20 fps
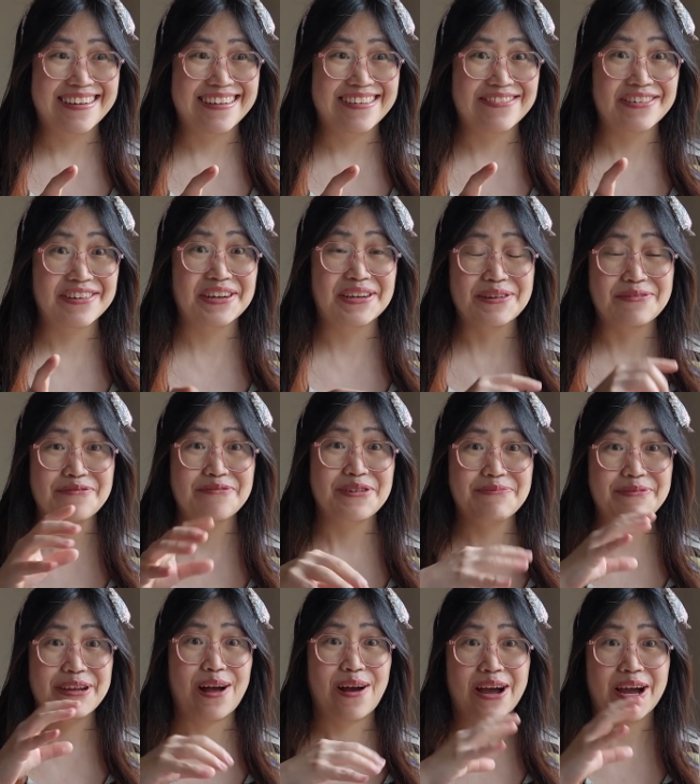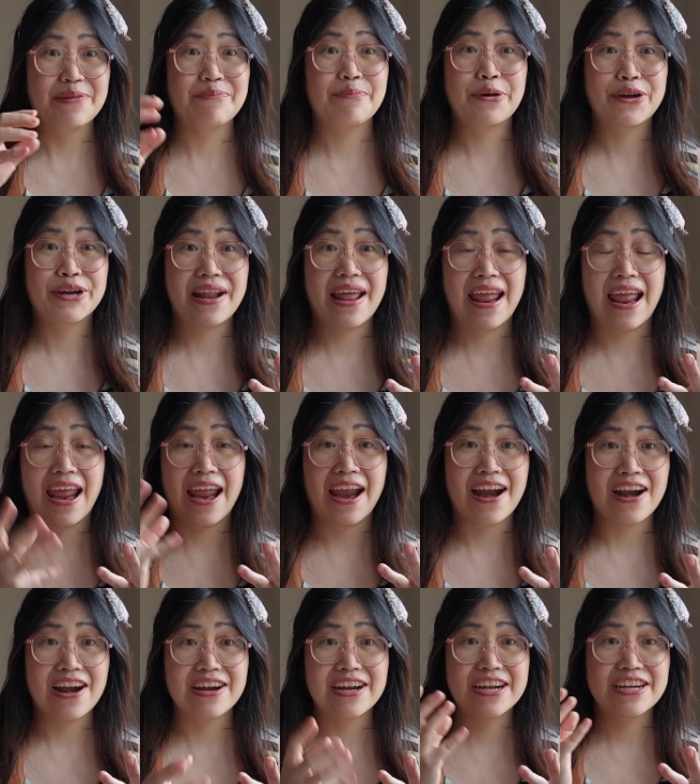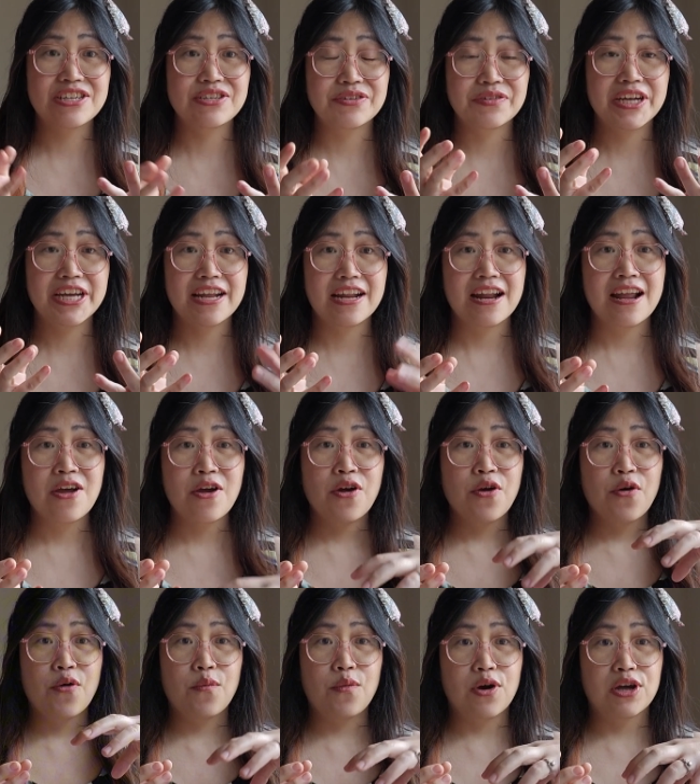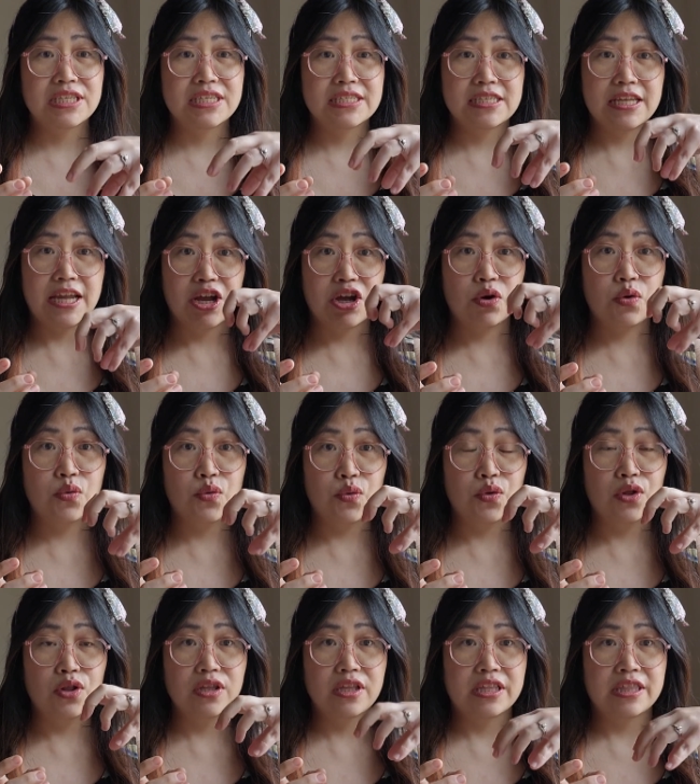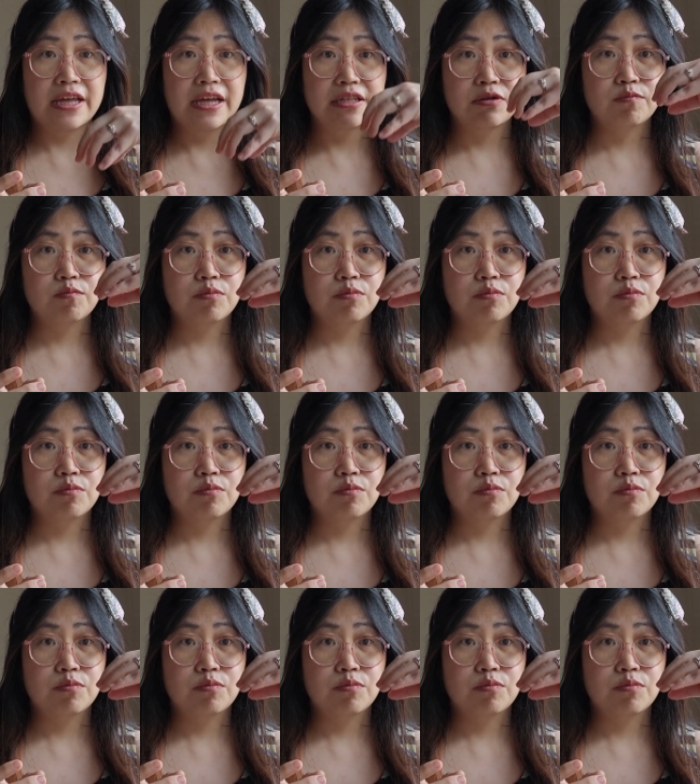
We're gonna whip it out, put air into it. Once it's like cool and that